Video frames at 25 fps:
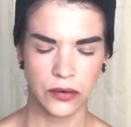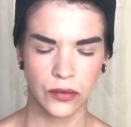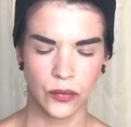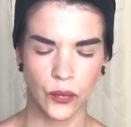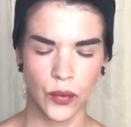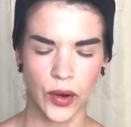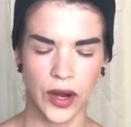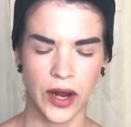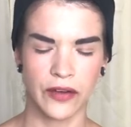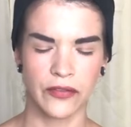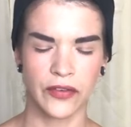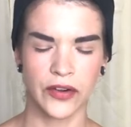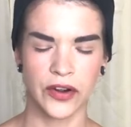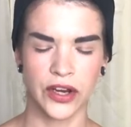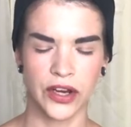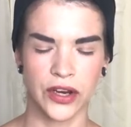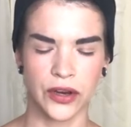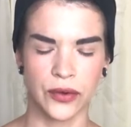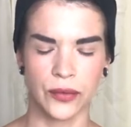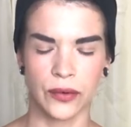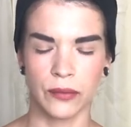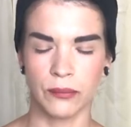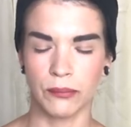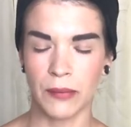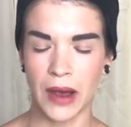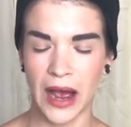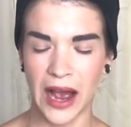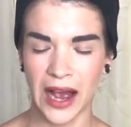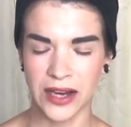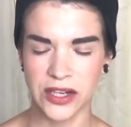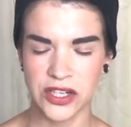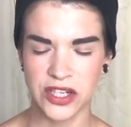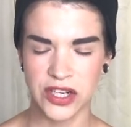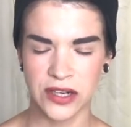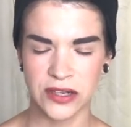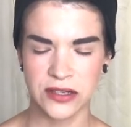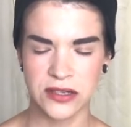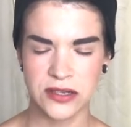whatever you
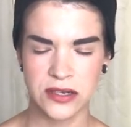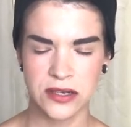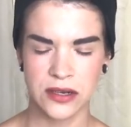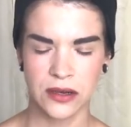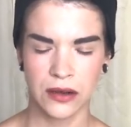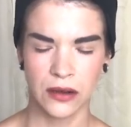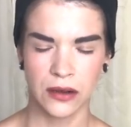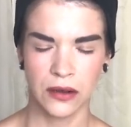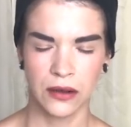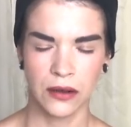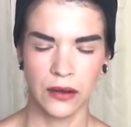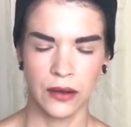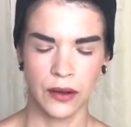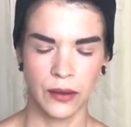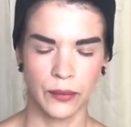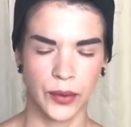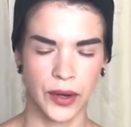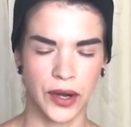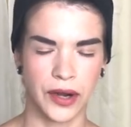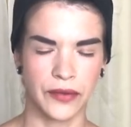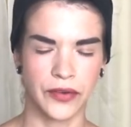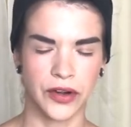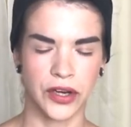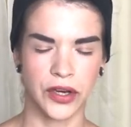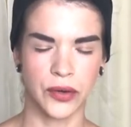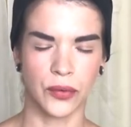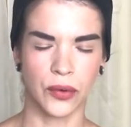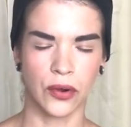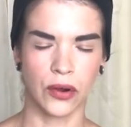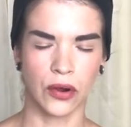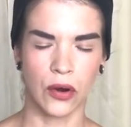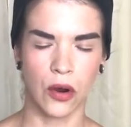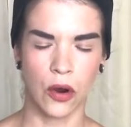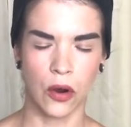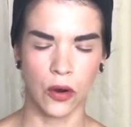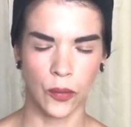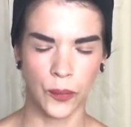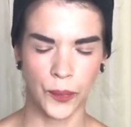imagined, whatever you
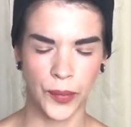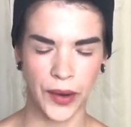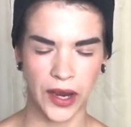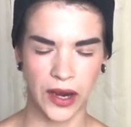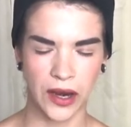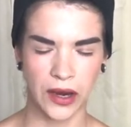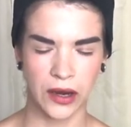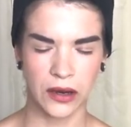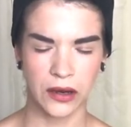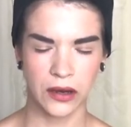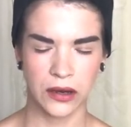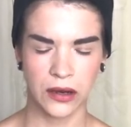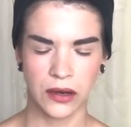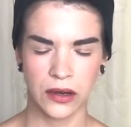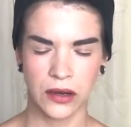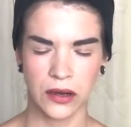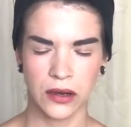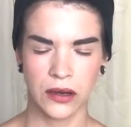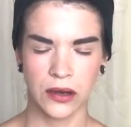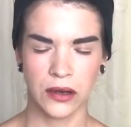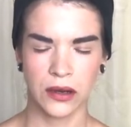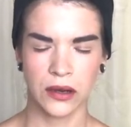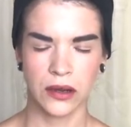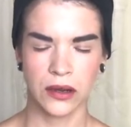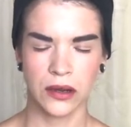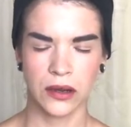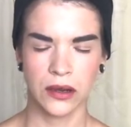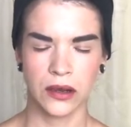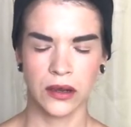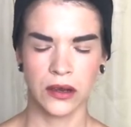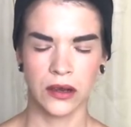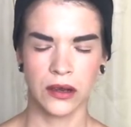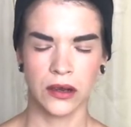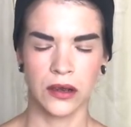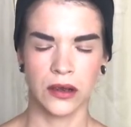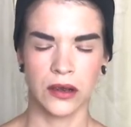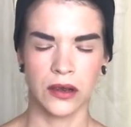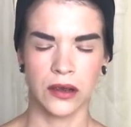were hoping,
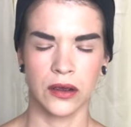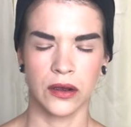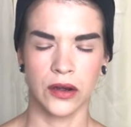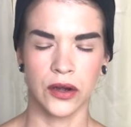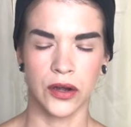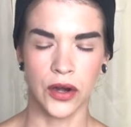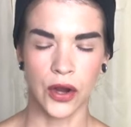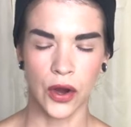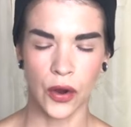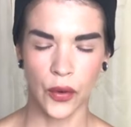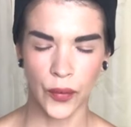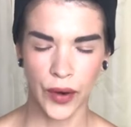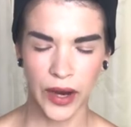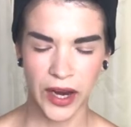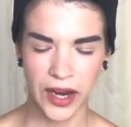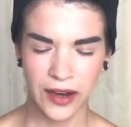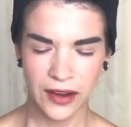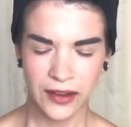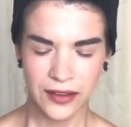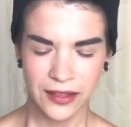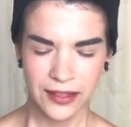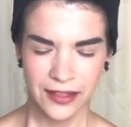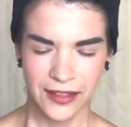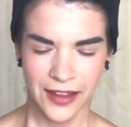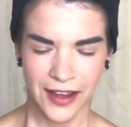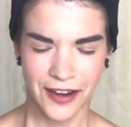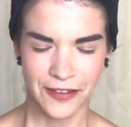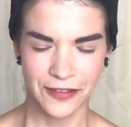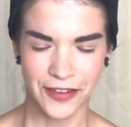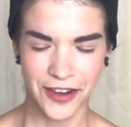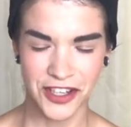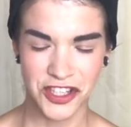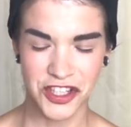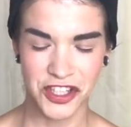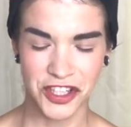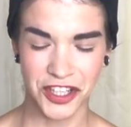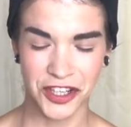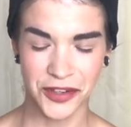knowing that
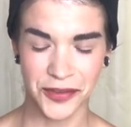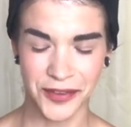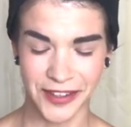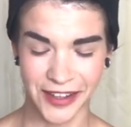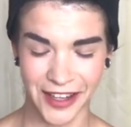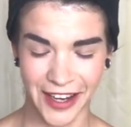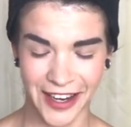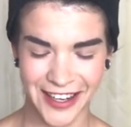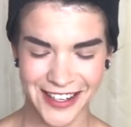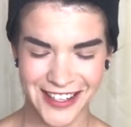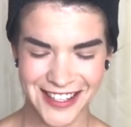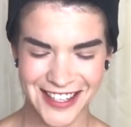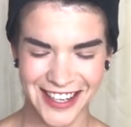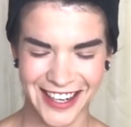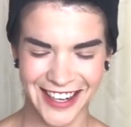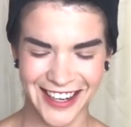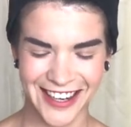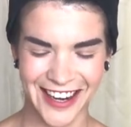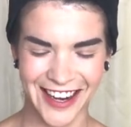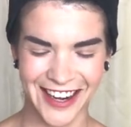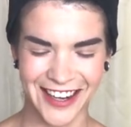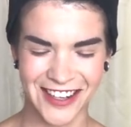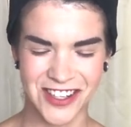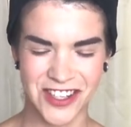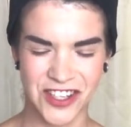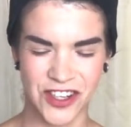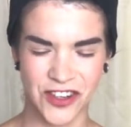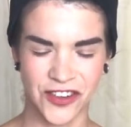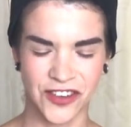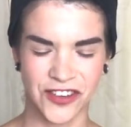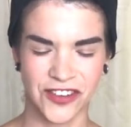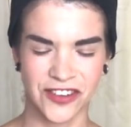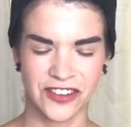eventually you would like to connect to.